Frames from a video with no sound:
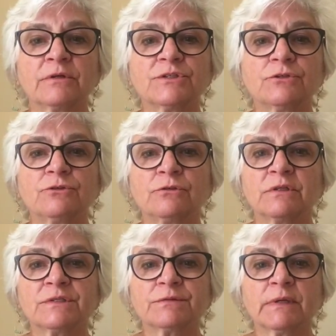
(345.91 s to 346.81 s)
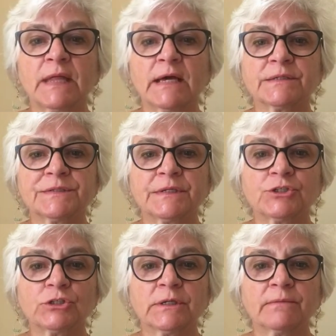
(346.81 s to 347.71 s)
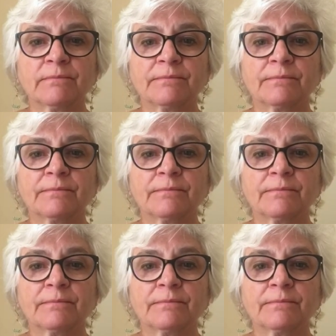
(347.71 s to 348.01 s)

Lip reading: as you do this relaxation.